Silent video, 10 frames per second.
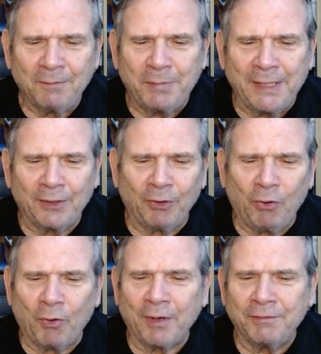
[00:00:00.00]
Peter
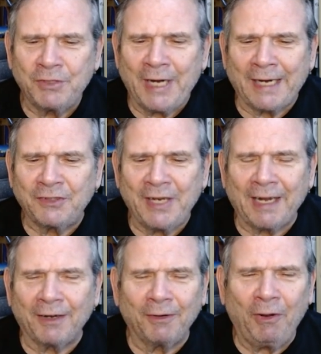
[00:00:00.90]
Lord, Jack
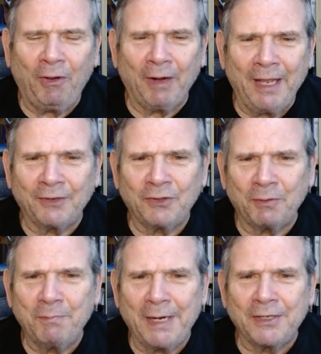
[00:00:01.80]
Taylor, all had a
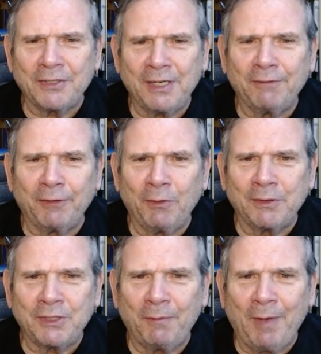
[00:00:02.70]
tremendous
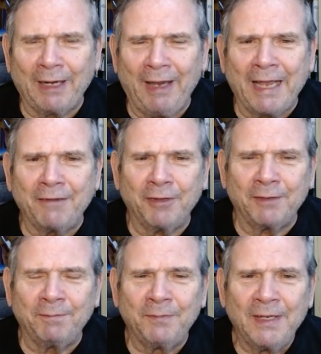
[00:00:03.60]
influence on my life,
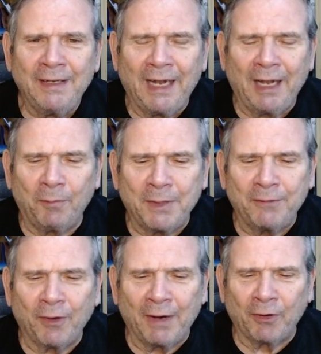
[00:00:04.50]
and I'll be
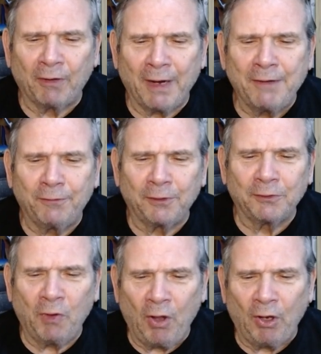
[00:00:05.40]
forever grateful
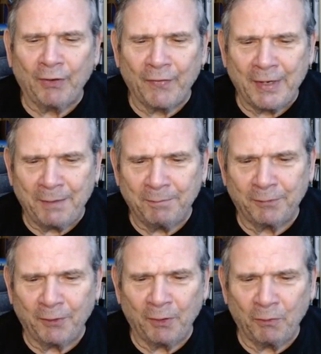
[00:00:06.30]
to all of them
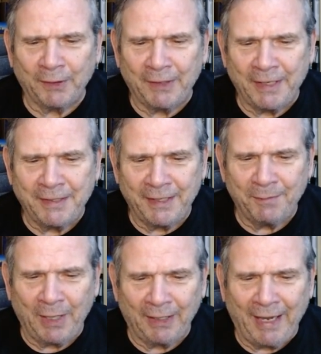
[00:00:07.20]
for what they did
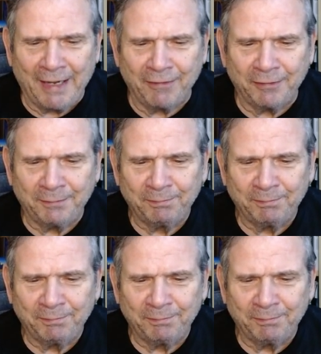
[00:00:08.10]
in my life.